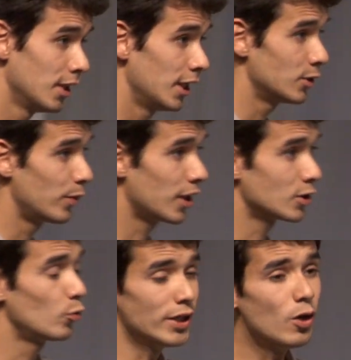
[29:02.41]
is because
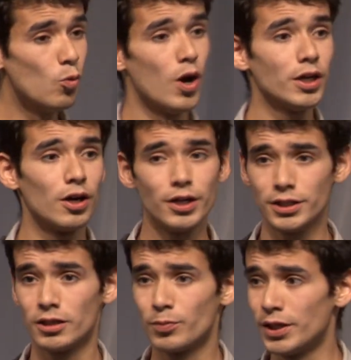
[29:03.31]
we don't want our
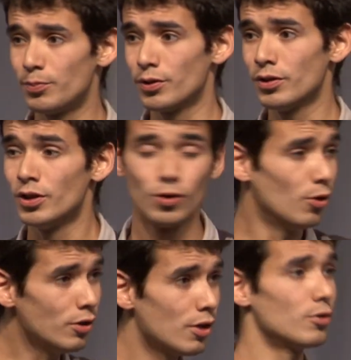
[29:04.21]
young people
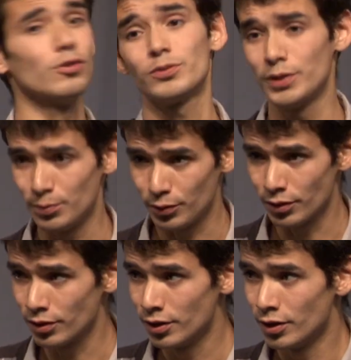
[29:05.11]
or our old
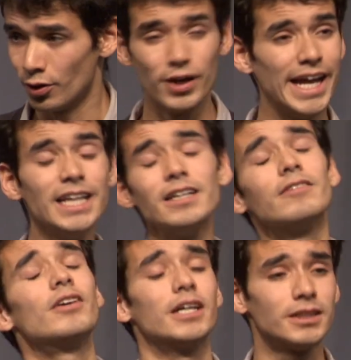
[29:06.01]
people or any
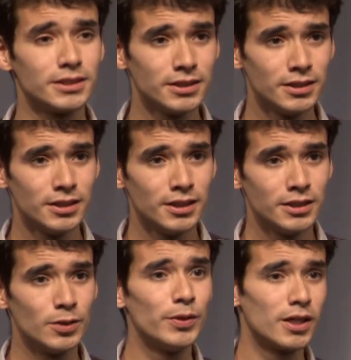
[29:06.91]
of us
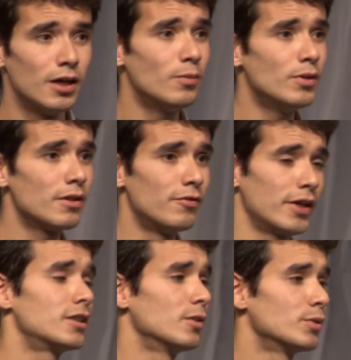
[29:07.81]
to become the
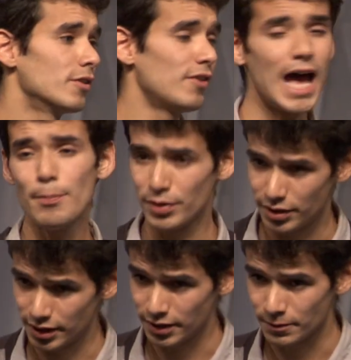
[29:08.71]
victims of apathy